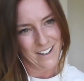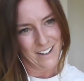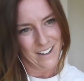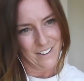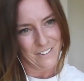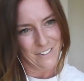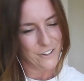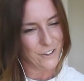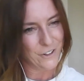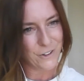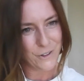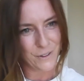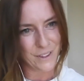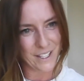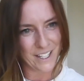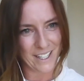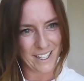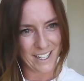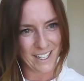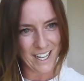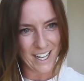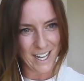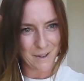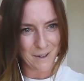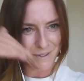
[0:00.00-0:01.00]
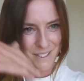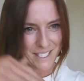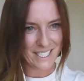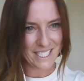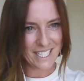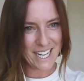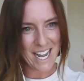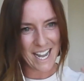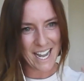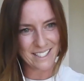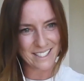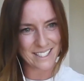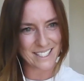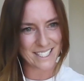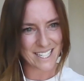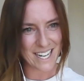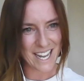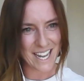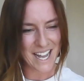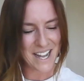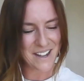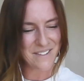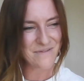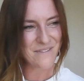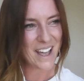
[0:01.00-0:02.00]
for all the ups and downs to
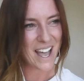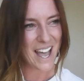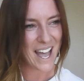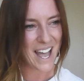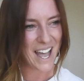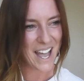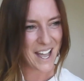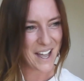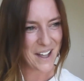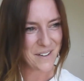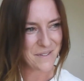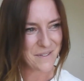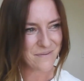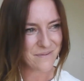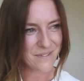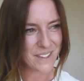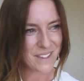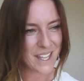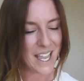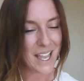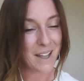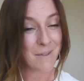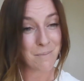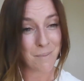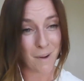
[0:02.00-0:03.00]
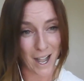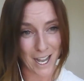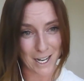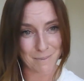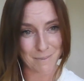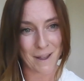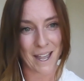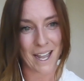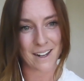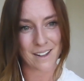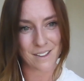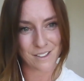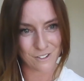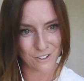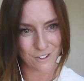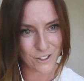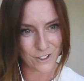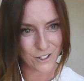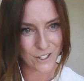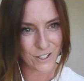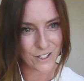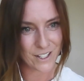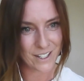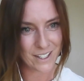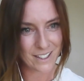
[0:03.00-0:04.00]
come, and bike pack
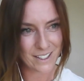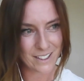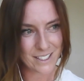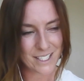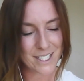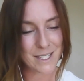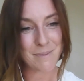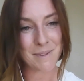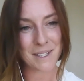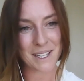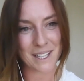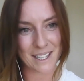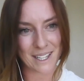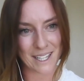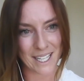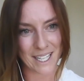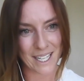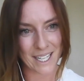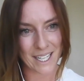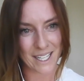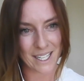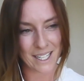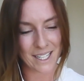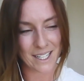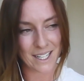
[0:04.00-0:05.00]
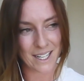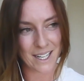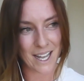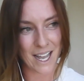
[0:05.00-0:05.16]
through similar